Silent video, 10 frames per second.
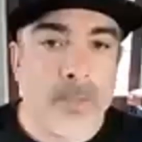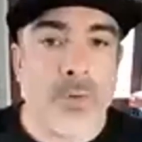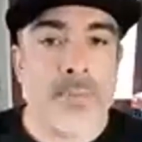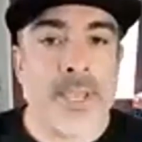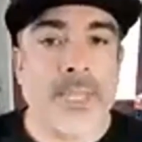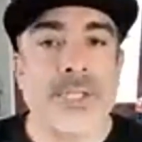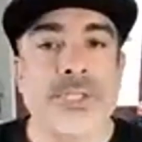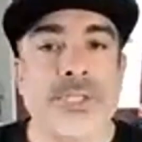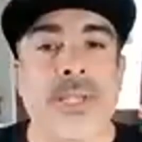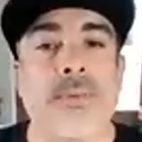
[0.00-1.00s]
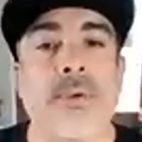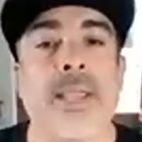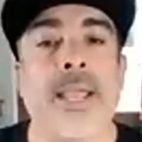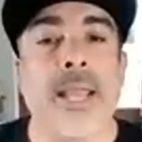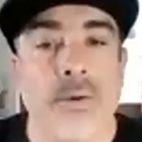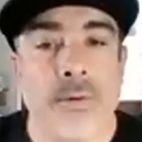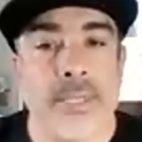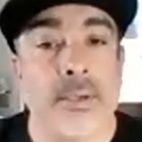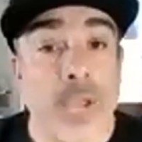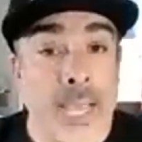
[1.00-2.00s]
we're making sure that we're
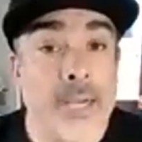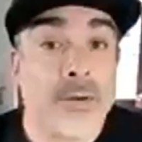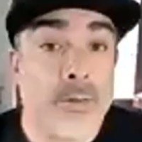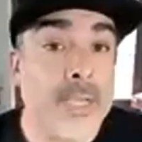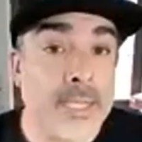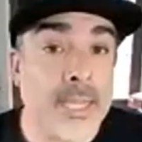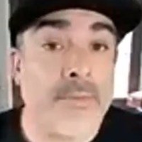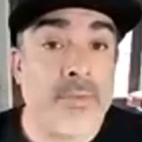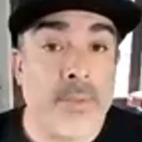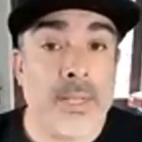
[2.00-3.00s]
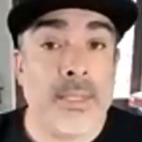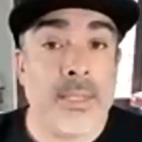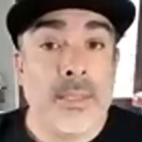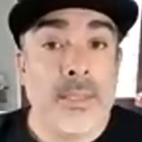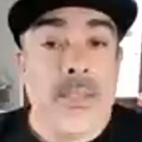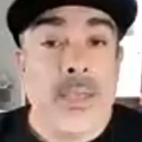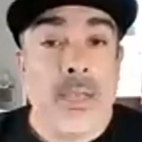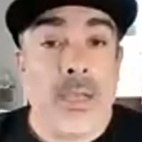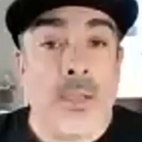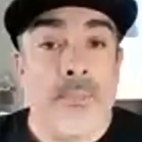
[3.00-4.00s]
categorizing everybody
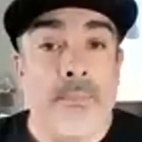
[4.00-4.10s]
uh,